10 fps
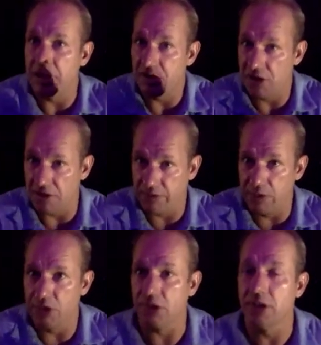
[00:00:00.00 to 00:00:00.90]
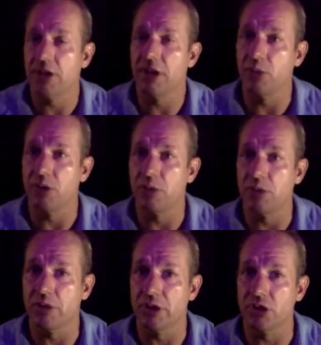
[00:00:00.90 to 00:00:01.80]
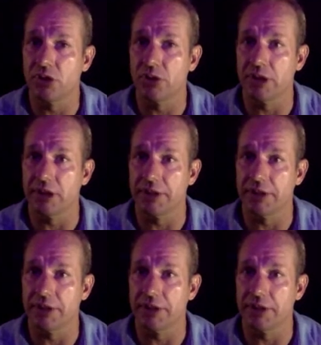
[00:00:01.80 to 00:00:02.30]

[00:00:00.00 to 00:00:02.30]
but it's in the future that we will enjoy it.